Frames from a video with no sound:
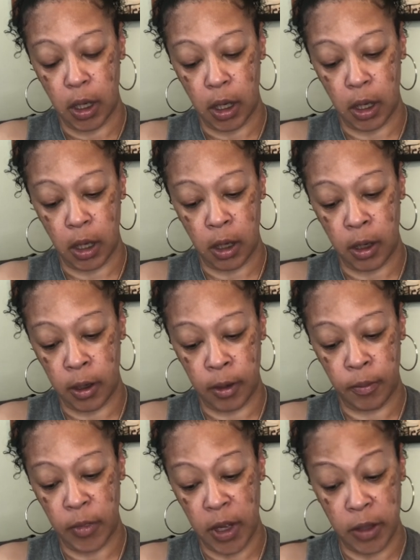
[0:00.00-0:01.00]
Um,
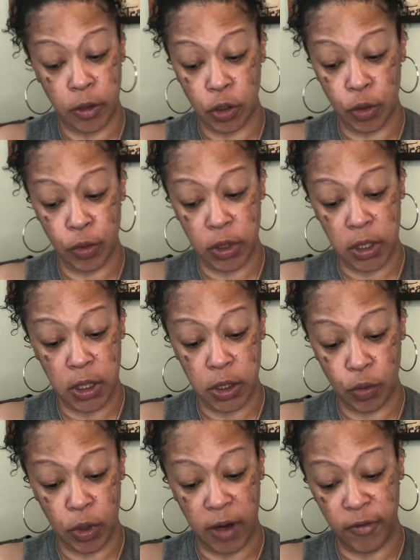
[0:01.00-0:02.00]
and the truth is,
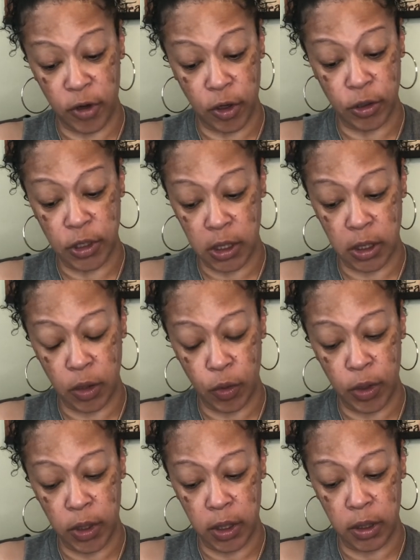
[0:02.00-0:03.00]
whatever you're dealing
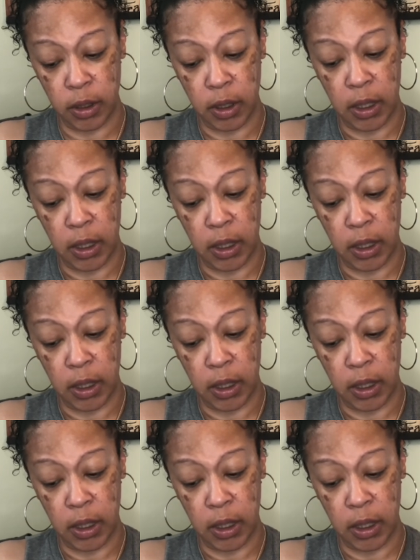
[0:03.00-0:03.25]
with,